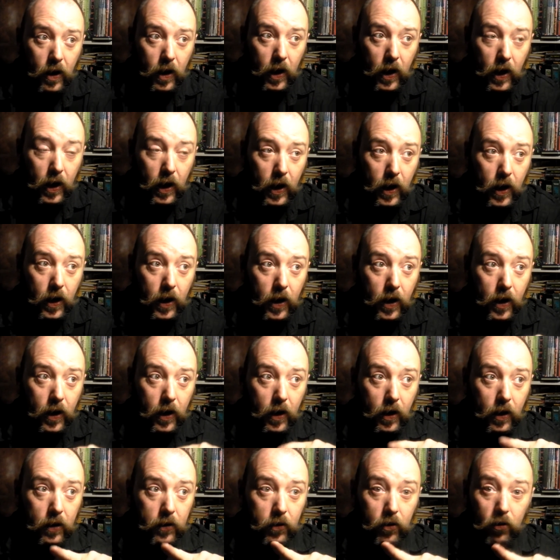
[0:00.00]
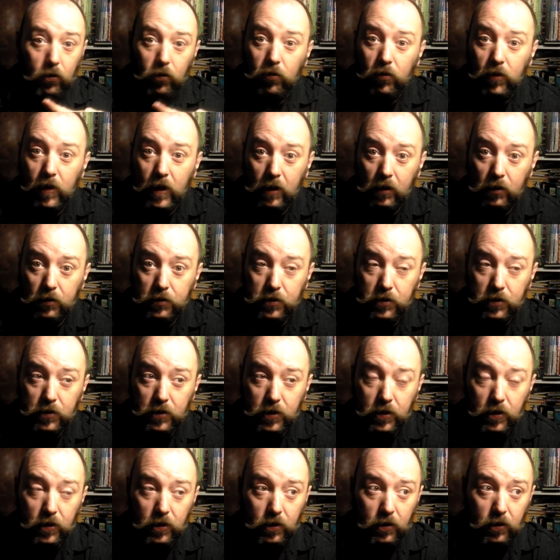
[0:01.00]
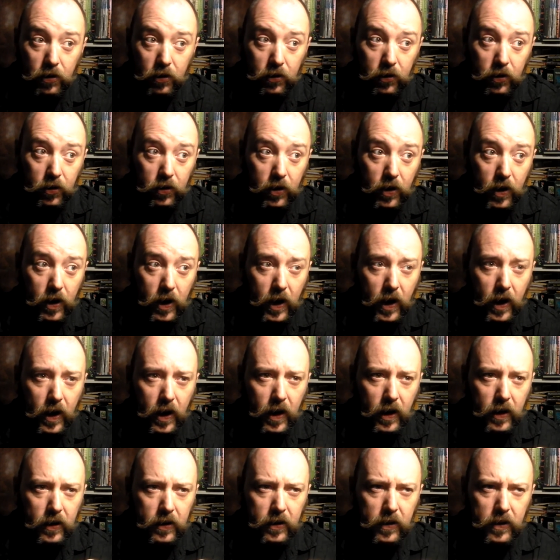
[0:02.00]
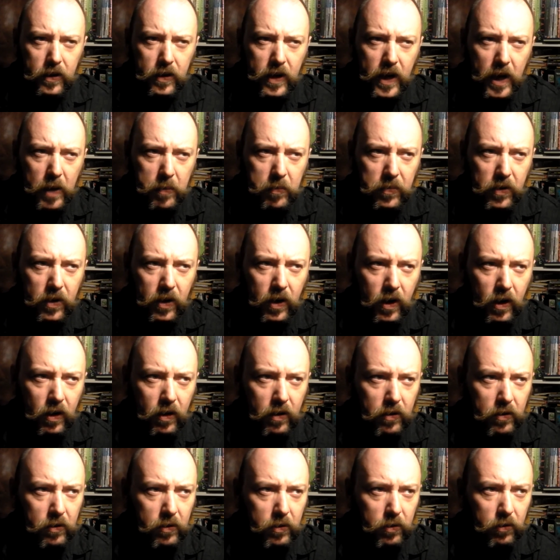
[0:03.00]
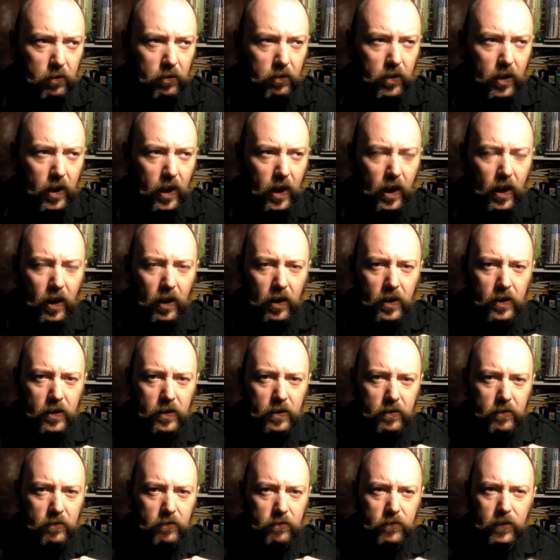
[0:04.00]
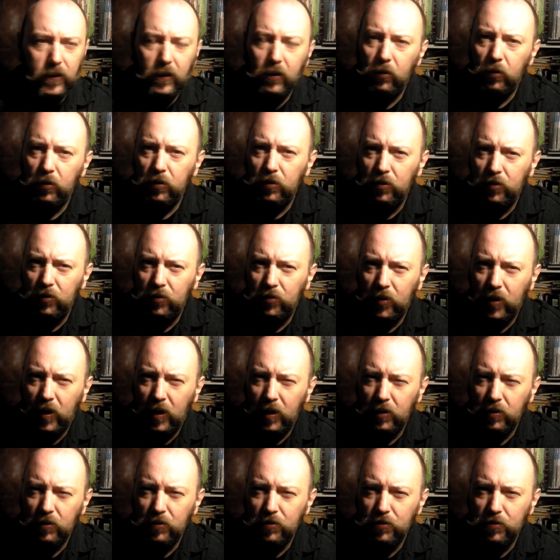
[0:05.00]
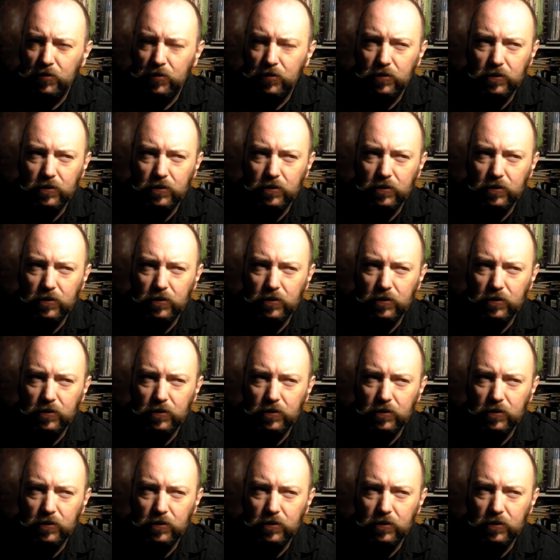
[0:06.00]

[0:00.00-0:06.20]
and Nostalgia Nerd, and Namco's, and Villord Such,